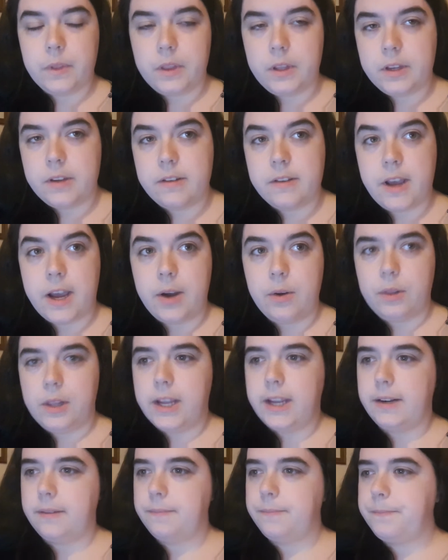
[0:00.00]
this is the
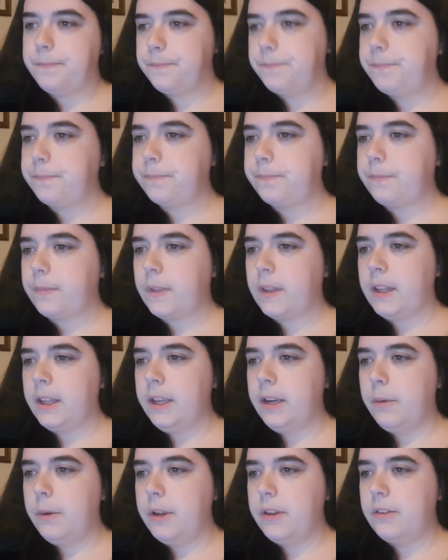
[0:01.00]
outline.
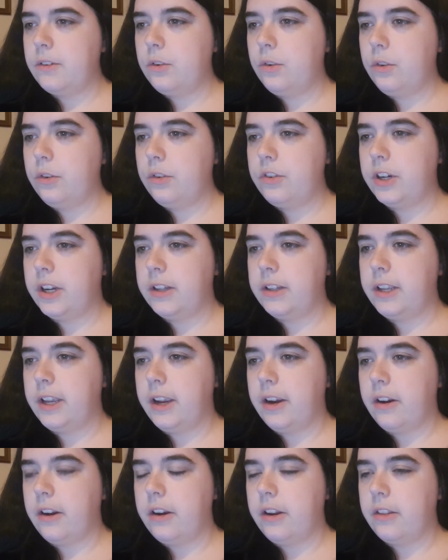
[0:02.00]
Anyway, schools,
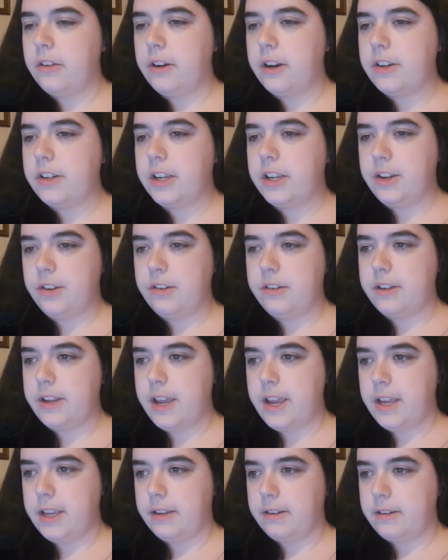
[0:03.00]
childcare, and other educational
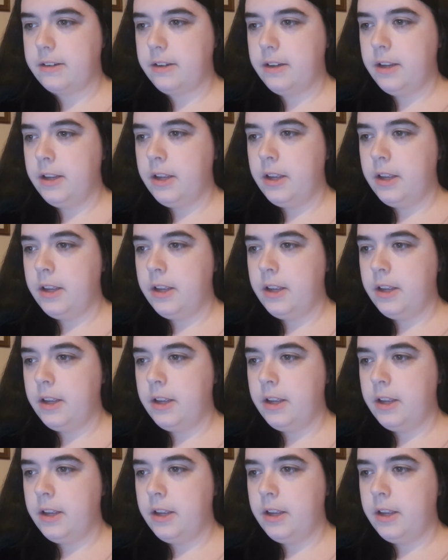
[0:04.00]
settings.